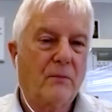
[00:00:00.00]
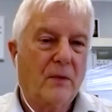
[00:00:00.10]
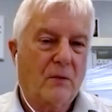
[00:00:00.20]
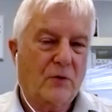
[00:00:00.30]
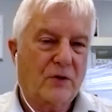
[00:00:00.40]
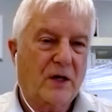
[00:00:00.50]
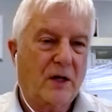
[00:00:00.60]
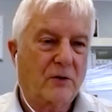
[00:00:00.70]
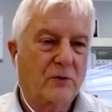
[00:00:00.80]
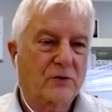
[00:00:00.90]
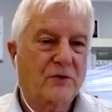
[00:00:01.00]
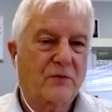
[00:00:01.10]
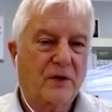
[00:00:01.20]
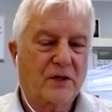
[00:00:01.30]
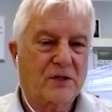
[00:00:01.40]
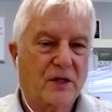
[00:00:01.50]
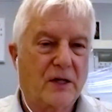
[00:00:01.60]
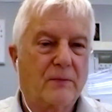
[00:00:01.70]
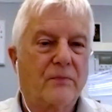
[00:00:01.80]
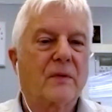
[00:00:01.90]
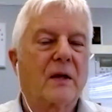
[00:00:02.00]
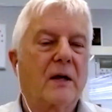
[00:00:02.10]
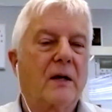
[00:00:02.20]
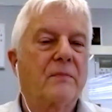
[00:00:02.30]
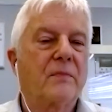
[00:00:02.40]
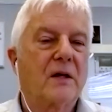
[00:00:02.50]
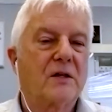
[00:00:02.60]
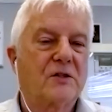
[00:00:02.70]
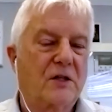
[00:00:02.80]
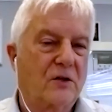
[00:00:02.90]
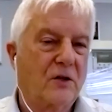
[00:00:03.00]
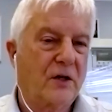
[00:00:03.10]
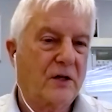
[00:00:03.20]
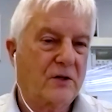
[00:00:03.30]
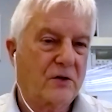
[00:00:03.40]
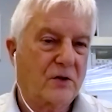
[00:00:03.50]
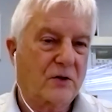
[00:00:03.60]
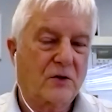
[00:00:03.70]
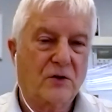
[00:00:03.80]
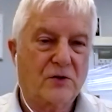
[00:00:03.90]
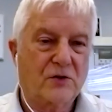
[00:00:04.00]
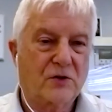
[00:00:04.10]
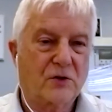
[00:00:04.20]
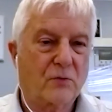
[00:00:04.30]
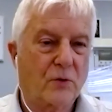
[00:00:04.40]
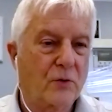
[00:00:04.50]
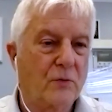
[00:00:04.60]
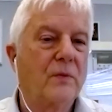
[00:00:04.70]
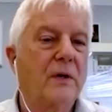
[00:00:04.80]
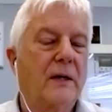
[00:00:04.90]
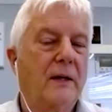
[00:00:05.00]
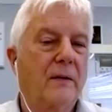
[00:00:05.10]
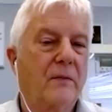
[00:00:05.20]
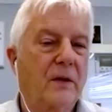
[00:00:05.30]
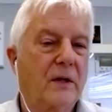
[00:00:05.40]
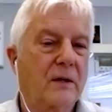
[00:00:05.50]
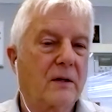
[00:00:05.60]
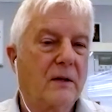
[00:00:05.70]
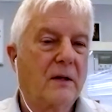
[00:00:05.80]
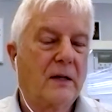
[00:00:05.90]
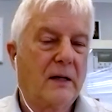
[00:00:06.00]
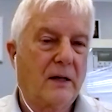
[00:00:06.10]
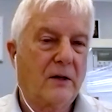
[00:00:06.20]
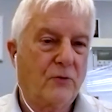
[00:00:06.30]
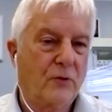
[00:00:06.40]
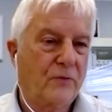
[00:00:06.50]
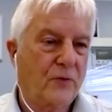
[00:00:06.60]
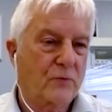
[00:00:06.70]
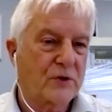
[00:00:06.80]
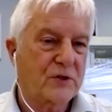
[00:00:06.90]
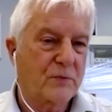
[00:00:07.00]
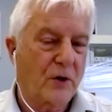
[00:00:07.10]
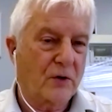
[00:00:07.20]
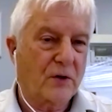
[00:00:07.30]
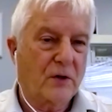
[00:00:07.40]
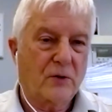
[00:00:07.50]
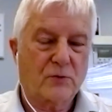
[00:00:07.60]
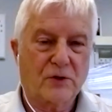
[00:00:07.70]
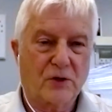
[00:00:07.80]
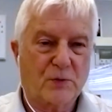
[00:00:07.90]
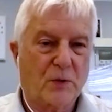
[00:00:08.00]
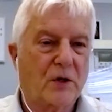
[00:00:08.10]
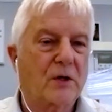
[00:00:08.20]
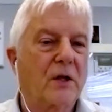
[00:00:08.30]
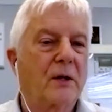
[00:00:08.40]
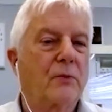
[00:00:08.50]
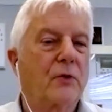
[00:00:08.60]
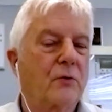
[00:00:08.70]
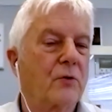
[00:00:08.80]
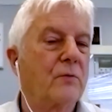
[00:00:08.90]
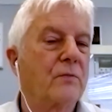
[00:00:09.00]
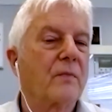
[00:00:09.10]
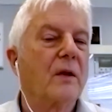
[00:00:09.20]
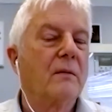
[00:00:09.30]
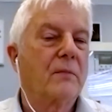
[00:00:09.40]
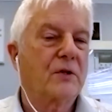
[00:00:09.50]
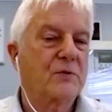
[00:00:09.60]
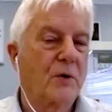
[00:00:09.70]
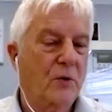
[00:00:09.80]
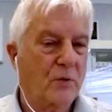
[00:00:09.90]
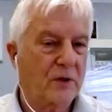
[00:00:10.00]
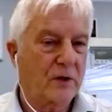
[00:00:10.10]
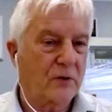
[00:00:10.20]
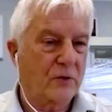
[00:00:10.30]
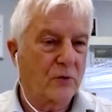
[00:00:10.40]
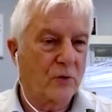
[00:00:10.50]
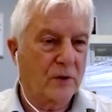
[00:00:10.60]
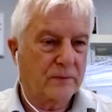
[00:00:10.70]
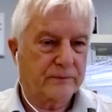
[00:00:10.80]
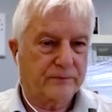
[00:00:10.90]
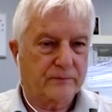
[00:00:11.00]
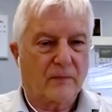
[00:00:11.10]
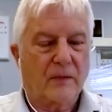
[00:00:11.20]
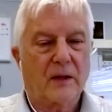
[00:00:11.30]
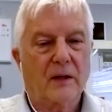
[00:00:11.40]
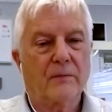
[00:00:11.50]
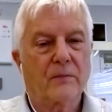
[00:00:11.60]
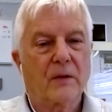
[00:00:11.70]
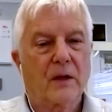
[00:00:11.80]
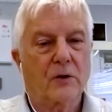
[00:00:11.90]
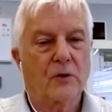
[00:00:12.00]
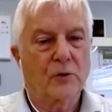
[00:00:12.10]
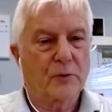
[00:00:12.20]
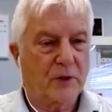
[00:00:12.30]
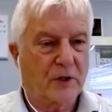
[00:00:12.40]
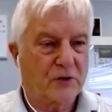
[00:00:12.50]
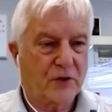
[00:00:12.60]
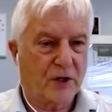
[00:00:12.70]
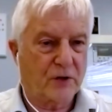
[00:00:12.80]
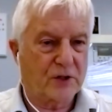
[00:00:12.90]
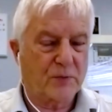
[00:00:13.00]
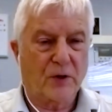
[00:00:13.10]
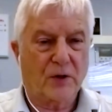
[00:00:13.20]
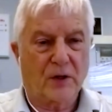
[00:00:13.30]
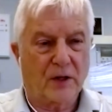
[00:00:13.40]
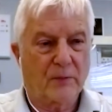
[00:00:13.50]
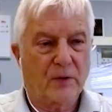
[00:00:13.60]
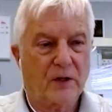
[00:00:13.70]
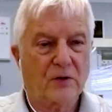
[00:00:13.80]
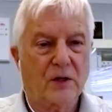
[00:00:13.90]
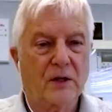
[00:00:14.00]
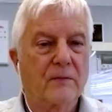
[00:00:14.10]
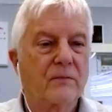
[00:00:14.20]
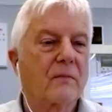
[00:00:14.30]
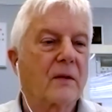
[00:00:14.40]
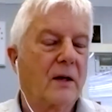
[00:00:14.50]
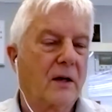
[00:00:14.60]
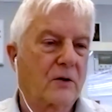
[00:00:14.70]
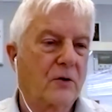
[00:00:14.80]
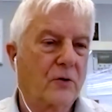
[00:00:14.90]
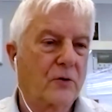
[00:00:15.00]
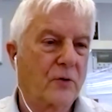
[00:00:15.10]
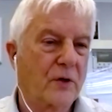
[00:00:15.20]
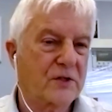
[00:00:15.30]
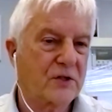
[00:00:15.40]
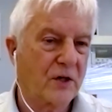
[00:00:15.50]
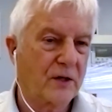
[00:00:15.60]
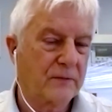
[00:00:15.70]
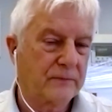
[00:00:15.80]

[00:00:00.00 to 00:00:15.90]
with candles, fell asleep. It set a light to the curtains in the room there. The room filled with smoke. There was no smoke alarm in the room, but the smoke went under the door and ultimately triggered the smoke alarm in the corridor outside.